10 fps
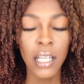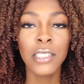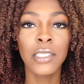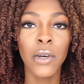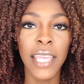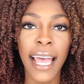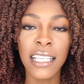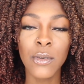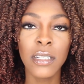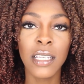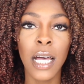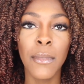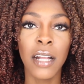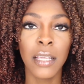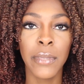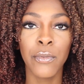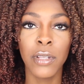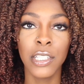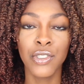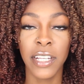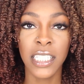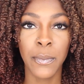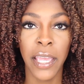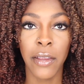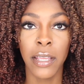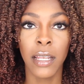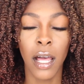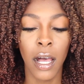So yeah, I just wanted to come on and be really transparent